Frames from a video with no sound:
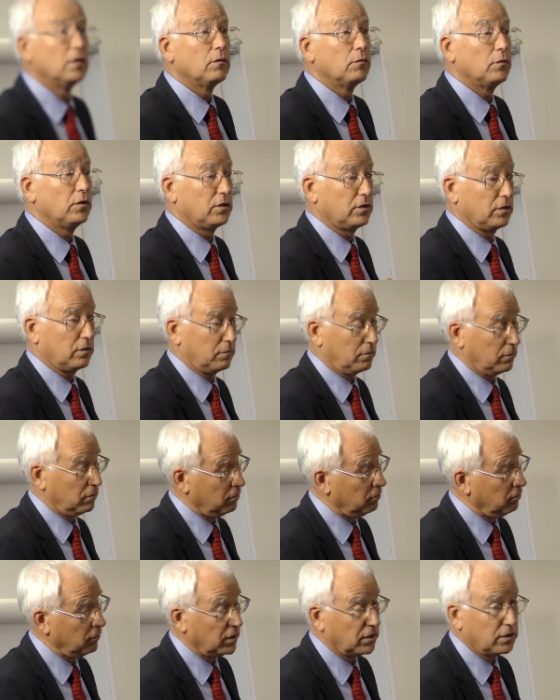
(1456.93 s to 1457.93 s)
which are
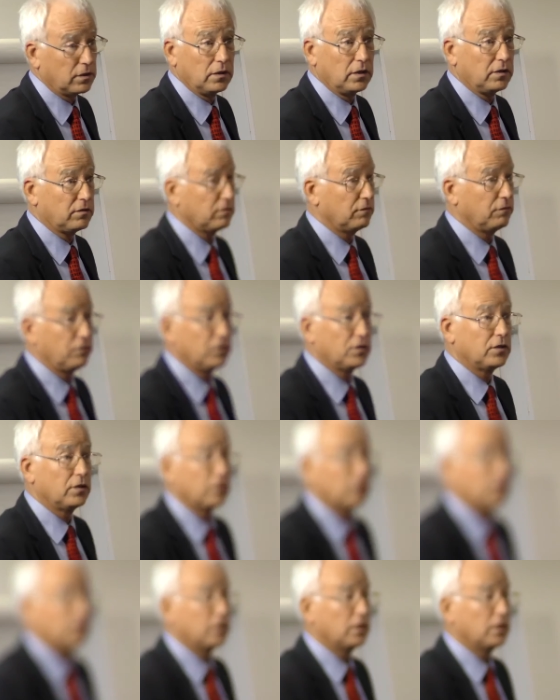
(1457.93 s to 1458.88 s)
much less efficient in